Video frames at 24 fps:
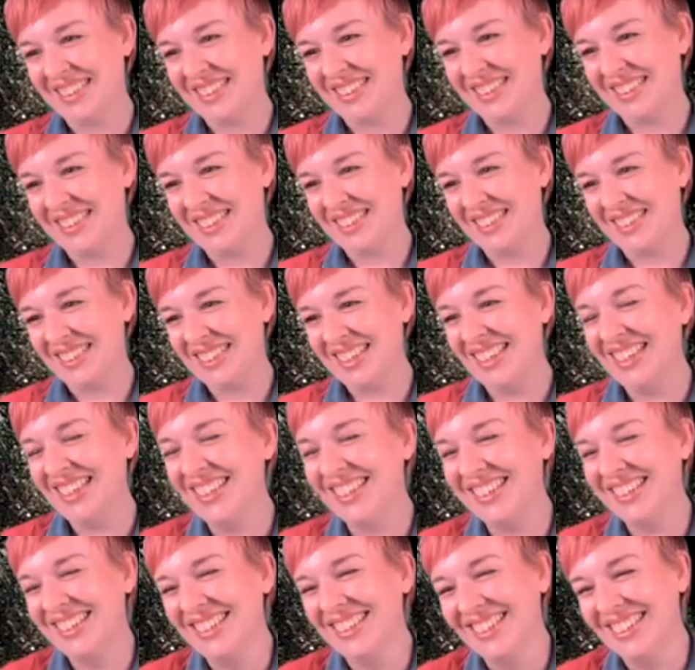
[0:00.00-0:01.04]

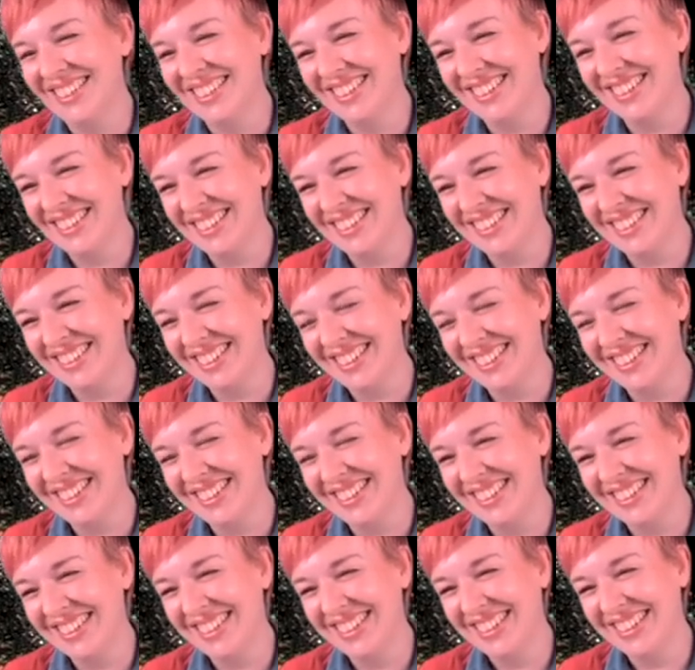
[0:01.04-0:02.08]

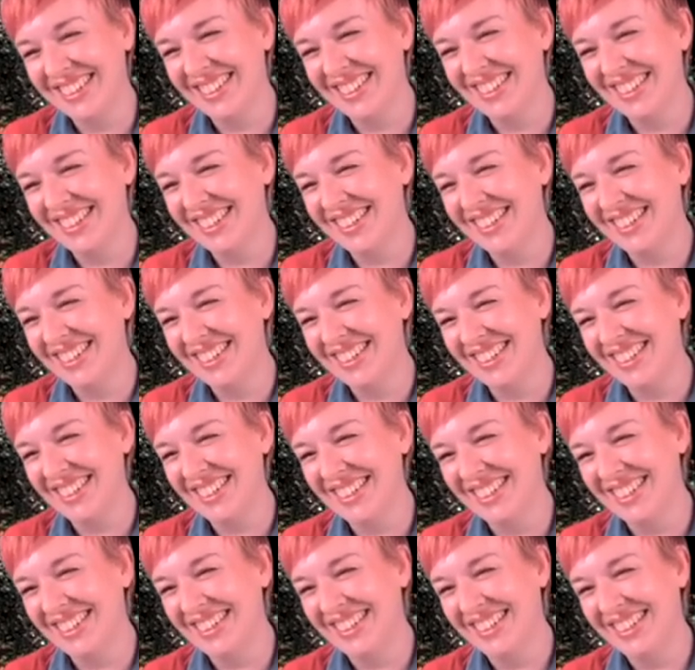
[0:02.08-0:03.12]

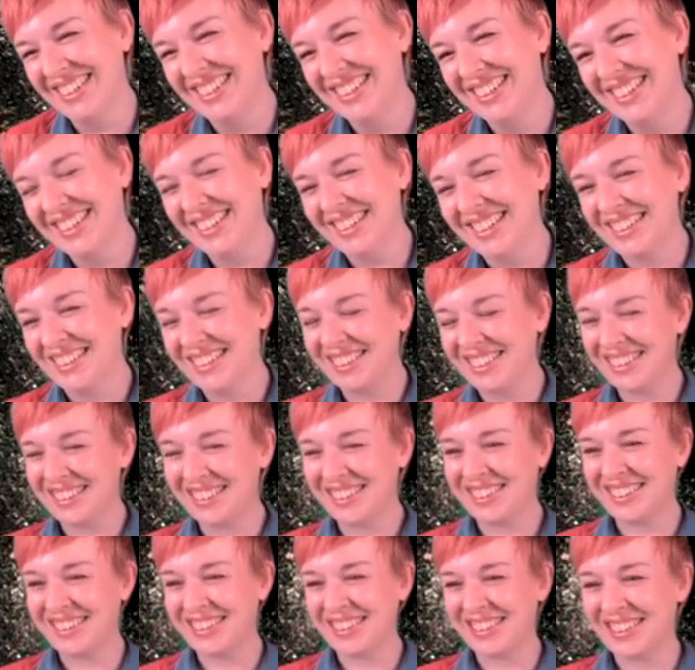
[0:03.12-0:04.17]

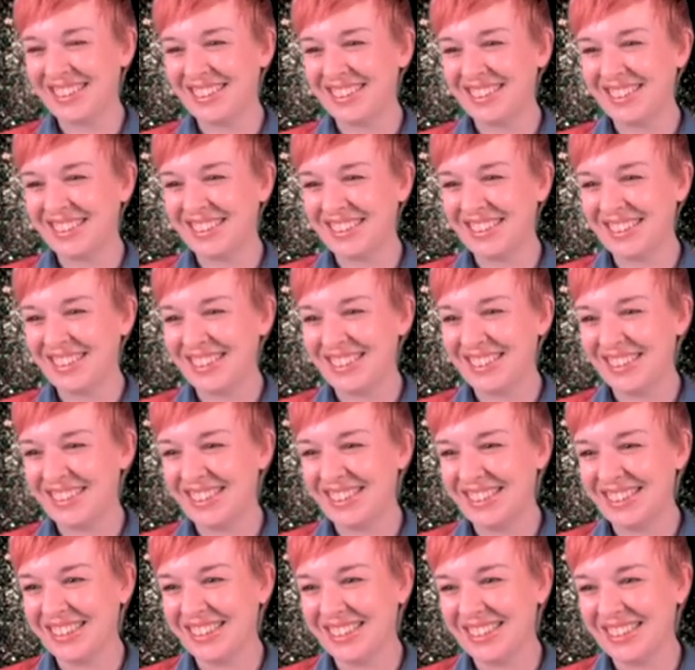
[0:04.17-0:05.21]

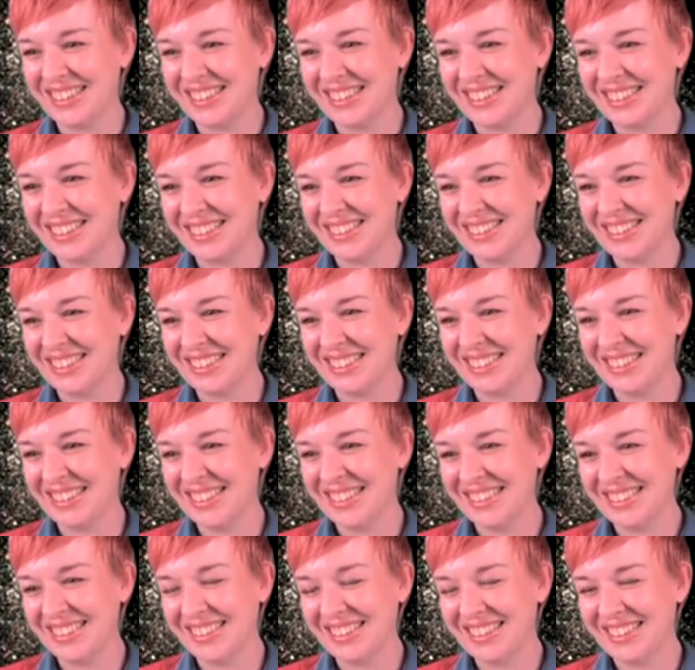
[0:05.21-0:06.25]

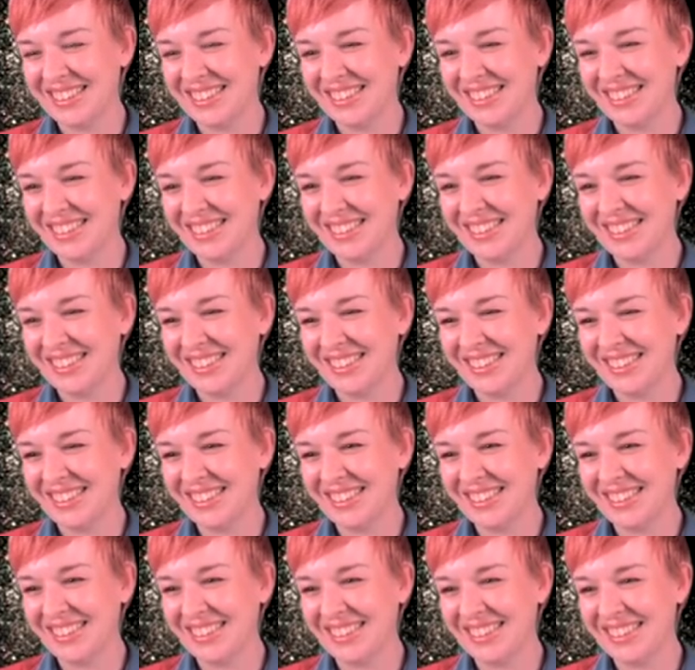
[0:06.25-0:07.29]

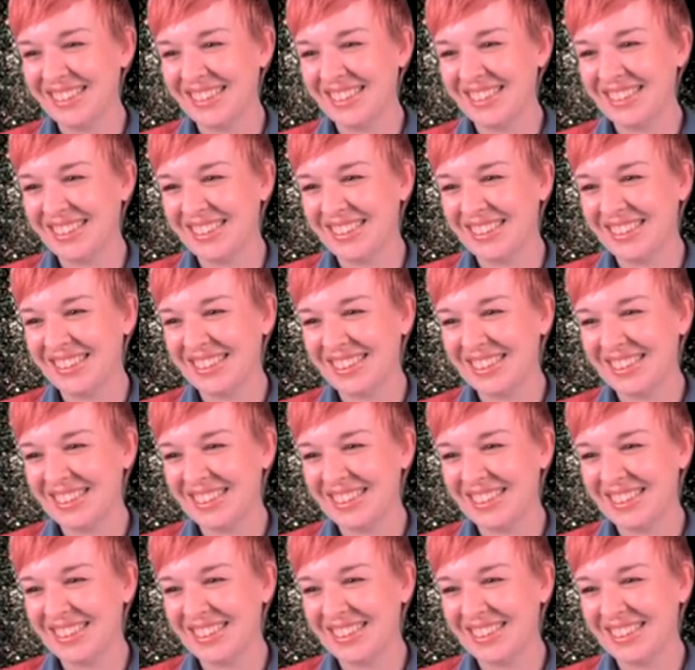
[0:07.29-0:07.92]
This person isn't speaking.